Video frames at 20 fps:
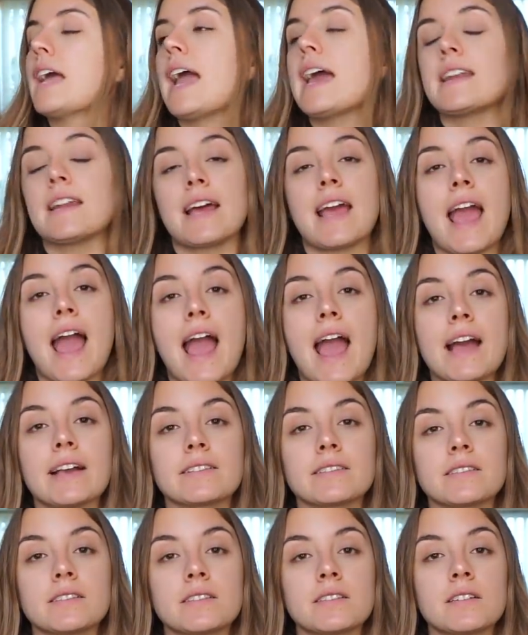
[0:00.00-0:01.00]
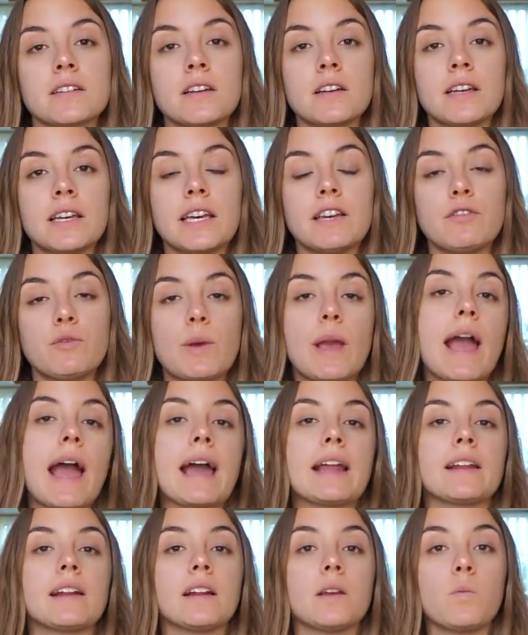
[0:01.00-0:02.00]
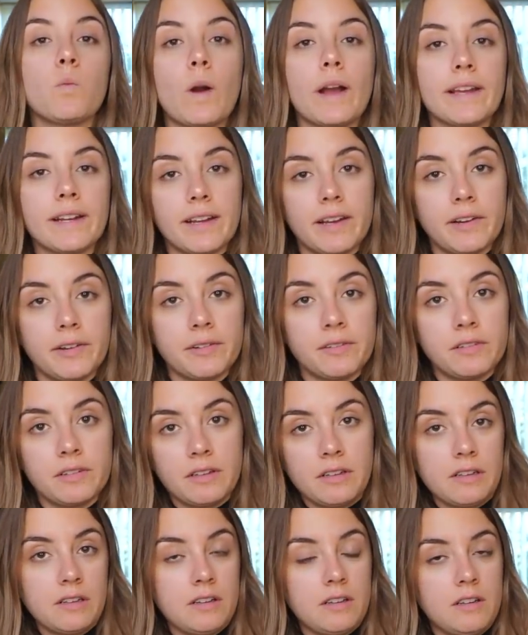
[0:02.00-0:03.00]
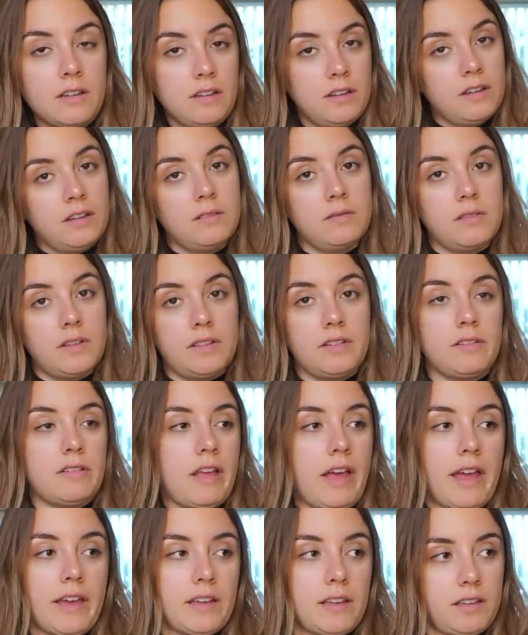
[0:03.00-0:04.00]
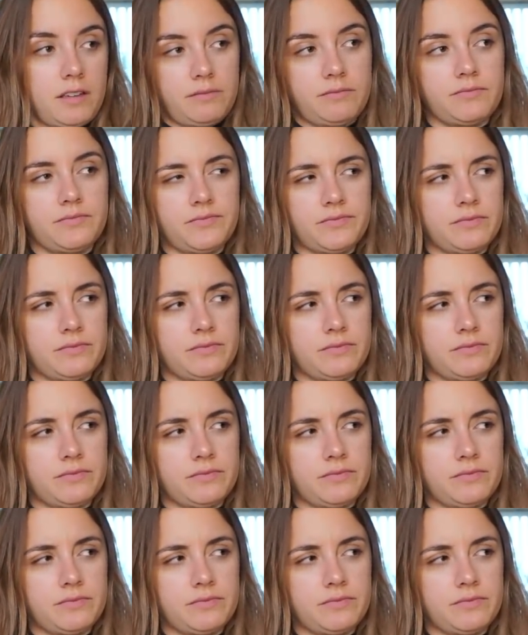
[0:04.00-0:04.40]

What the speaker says: and I asked if we had any whiteout. And they're like,